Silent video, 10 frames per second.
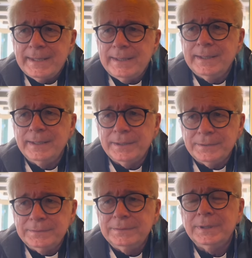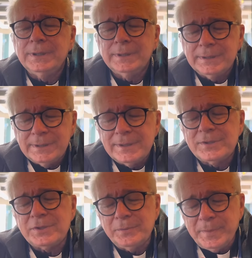you know,
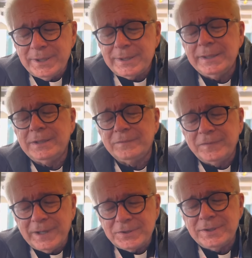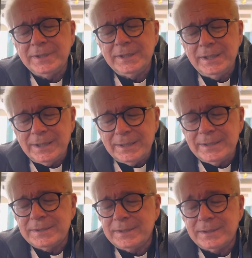so monthly confession, again,
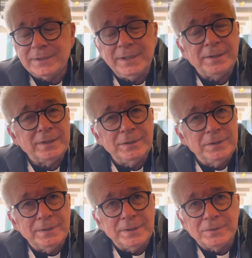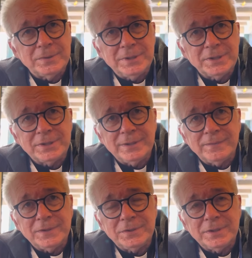is nothing new in the tradition of
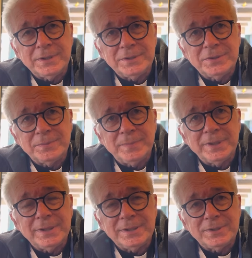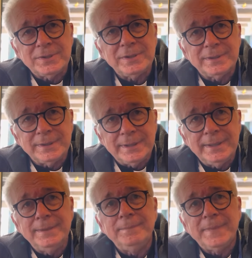the Church, but it is
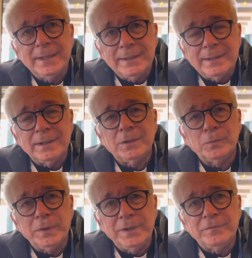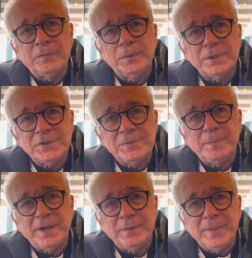certainly reinforced
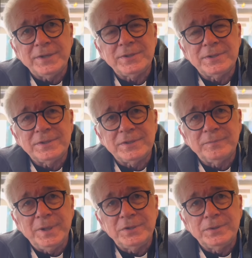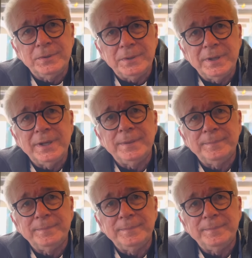by the messages of Medjugorje.